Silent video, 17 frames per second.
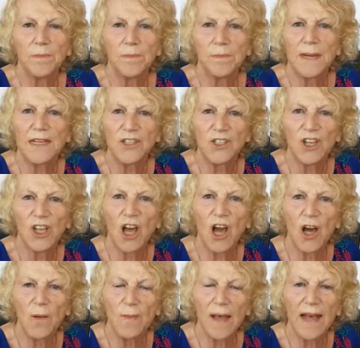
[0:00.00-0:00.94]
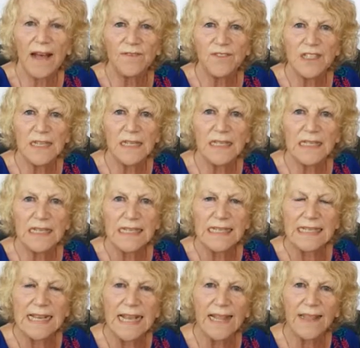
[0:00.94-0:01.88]
Panchakarma have to
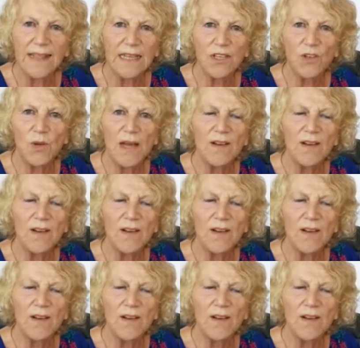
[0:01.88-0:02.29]
understand that you